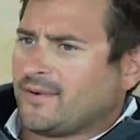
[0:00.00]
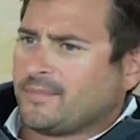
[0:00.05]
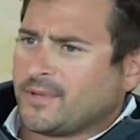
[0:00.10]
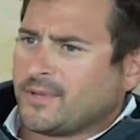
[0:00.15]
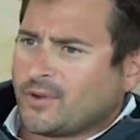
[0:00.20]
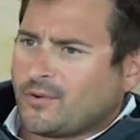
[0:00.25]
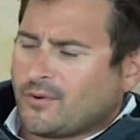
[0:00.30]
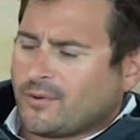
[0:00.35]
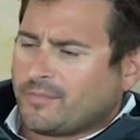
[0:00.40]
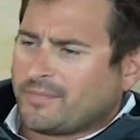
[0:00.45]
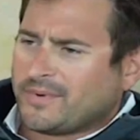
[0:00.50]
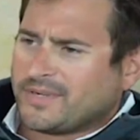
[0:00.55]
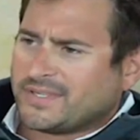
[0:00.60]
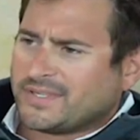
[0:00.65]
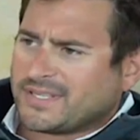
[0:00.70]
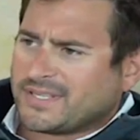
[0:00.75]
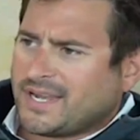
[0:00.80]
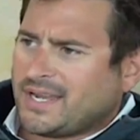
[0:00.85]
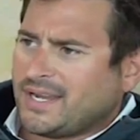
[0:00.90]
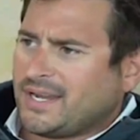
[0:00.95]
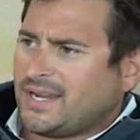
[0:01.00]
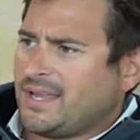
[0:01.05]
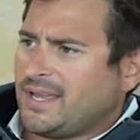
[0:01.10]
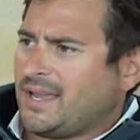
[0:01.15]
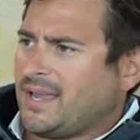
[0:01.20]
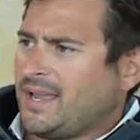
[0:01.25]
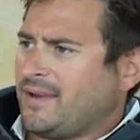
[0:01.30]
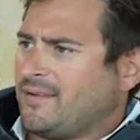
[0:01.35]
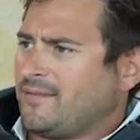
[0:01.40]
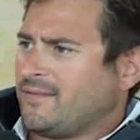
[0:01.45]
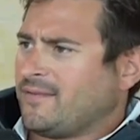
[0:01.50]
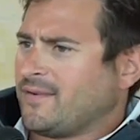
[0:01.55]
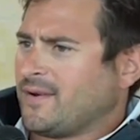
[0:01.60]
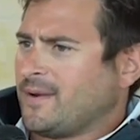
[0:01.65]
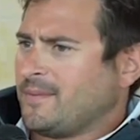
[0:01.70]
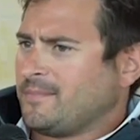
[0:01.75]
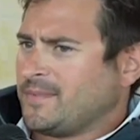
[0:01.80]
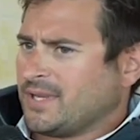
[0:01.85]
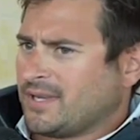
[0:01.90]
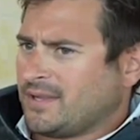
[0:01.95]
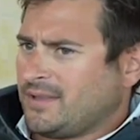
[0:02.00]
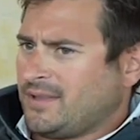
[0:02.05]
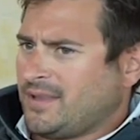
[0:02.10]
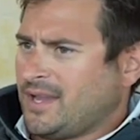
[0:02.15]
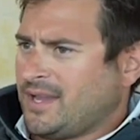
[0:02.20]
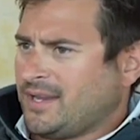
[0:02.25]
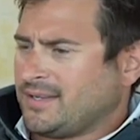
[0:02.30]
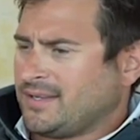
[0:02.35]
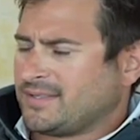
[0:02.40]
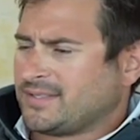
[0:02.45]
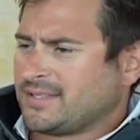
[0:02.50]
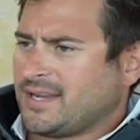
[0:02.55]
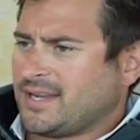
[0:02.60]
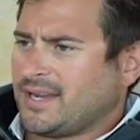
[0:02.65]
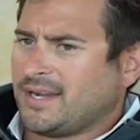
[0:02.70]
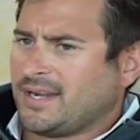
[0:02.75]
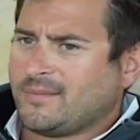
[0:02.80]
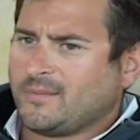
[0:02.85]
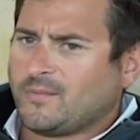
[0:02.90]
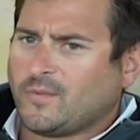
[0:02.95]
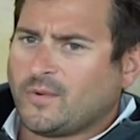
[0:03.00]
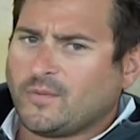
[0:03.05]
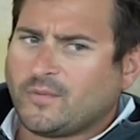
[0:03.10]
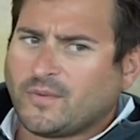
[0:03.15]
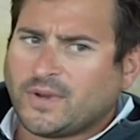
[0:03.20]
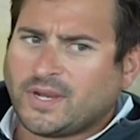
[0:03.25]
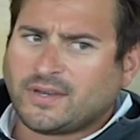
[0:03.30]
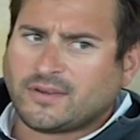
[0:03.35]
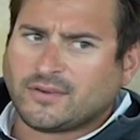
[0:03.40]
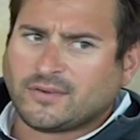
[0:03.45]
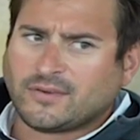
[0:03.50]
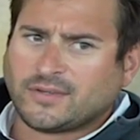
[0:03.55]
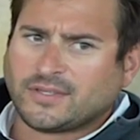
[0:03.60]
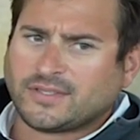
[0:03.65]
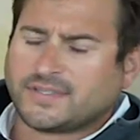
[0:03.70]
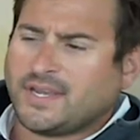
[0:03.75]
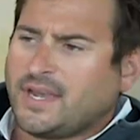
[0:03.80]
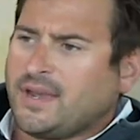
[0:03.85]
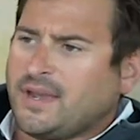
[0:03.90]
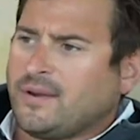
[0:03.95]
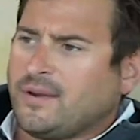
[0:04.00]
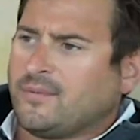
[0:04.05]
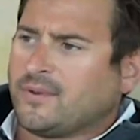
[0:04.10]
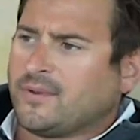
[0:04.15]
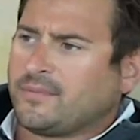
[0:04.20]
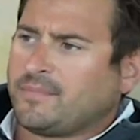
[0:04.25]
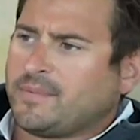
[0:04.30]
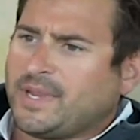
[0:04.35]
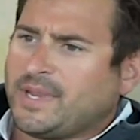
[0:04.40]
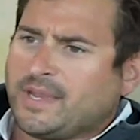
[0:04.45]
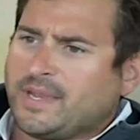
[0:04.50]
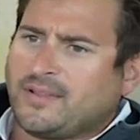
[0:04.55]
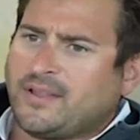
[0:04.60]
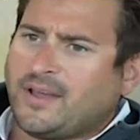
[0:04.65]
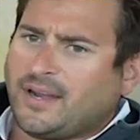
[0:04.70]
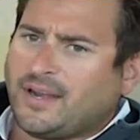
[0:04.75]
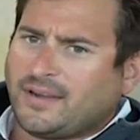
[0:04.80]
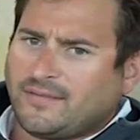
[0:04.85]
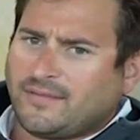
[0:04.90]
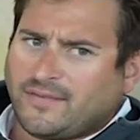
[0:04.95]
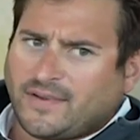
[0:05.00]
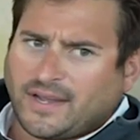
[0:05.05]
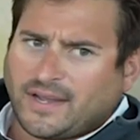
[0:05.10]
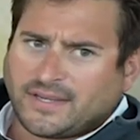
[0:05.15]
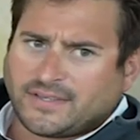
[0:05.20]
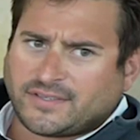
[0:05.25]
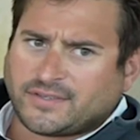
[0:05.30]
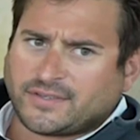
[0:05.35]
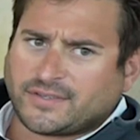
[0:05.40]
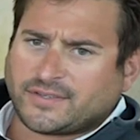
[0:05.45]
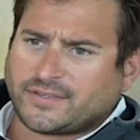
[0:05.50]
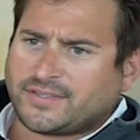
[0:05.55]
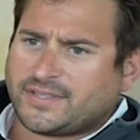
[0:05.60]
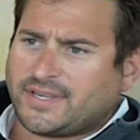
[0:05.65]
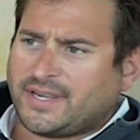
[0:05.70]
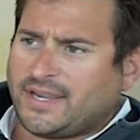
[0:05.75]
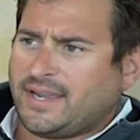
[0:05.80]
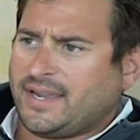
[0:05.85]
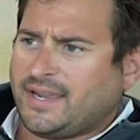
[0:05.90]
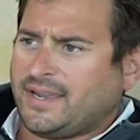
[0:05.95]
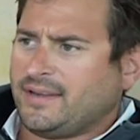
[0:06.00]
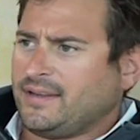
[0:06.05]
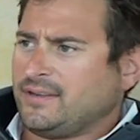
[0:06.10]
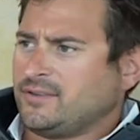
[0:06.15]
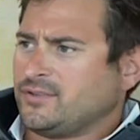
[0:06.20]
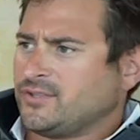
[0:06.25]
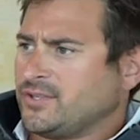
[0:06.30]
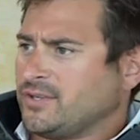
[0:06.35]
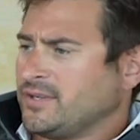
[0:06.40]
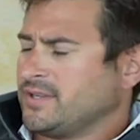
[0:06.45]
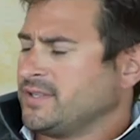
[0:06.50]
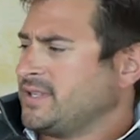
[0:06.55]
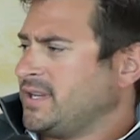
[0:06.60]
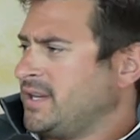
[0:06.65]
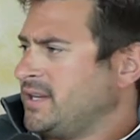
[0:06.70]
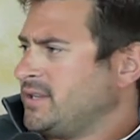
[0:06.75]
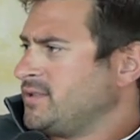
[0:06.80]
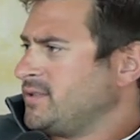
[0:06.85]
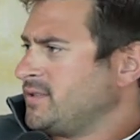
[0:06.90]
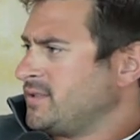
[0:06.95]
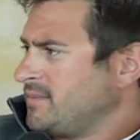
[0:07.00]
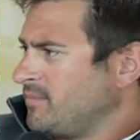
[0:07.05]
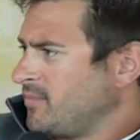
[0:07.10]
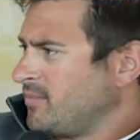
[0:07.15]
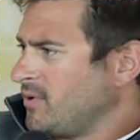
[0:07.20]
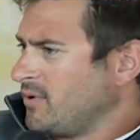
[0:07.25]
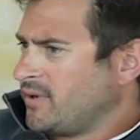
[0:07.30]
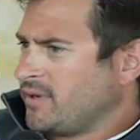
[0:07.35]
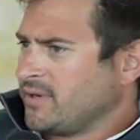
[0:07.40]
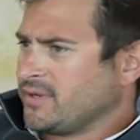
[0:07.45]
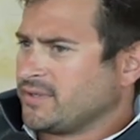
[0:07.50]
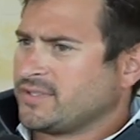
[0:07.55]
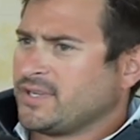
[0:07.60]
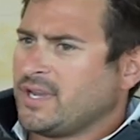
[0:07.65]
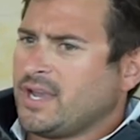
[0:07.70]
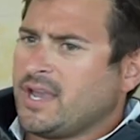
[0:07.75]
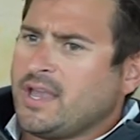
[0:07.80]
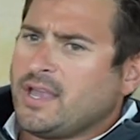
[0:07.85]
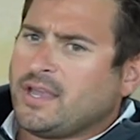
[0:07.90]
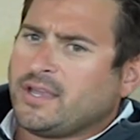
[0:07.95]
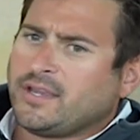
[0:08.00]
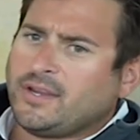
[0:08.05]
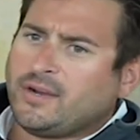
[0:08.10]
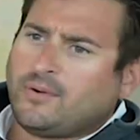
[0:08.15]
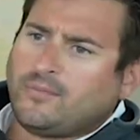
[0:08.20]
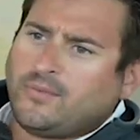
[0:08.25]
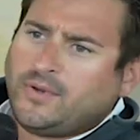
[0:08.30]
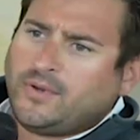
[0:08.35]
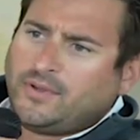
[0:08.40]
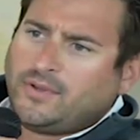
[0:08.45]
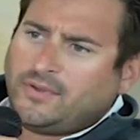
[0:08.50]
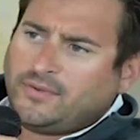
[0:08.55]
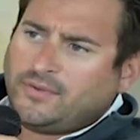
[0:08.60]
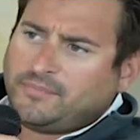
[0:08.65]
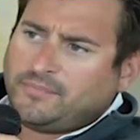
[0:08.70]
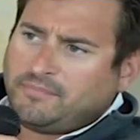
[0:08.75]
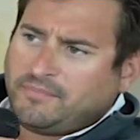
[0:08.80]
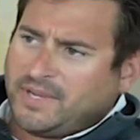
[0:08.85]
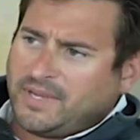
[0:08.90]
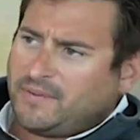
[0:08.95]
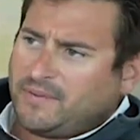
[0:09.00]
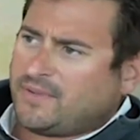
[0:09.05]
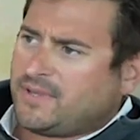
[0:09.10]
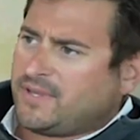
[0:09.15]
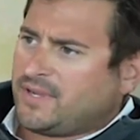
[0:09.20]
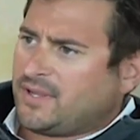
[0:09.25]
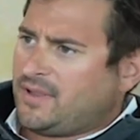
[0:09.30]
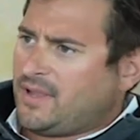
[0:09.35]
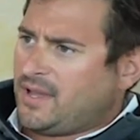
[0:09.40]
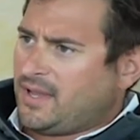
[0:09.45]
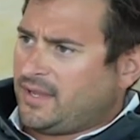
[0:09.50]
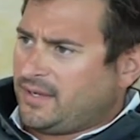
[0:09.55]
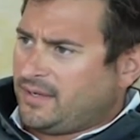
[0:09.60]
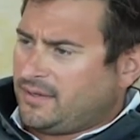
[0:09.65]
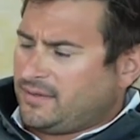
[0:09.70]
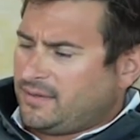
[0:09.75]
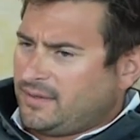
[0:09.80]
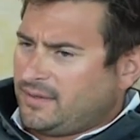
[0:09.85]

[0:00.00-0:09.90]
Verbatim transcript: the corporate side and from the client side. And what we do is, with being client advisors and insurance agents and brokers, you know, we'll meet with the client,